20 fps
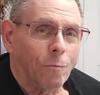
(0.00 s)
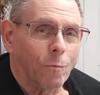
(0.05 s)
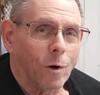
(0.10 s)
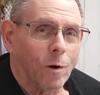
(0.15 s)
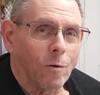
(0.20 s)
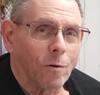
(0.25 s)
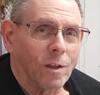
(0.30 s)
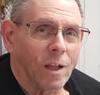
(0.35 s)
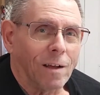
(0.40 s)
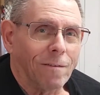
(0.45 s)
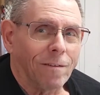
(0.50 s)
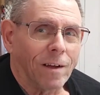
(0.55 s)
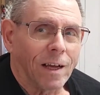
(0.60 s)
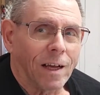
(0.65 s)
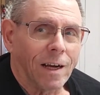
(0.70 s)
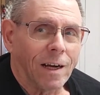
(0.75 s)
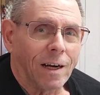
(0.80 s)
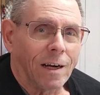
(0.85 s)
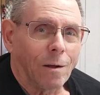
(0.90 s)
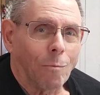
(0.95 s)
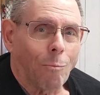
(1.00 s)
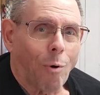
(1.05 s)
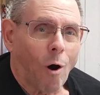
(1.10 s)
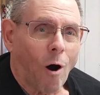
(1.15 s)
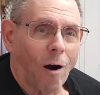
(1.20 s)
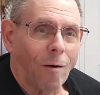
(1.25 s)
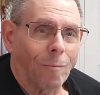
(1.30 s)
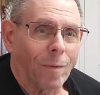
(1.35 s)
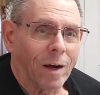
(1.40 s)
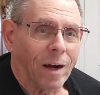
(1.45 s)
We were living in an
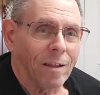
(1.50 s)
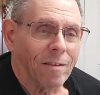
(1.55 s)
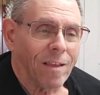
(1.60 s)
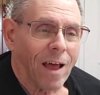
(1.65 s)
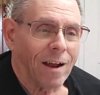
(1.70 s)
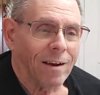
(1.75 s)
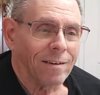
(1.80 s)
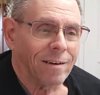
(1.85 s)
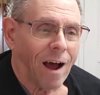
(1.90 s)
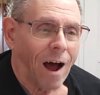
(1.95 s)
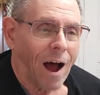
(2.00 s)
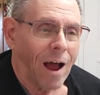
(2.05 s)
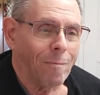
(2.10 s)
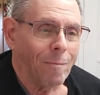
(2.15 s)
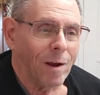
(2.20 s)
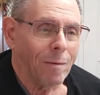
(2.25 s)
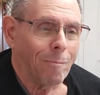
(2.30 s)
apartment at that time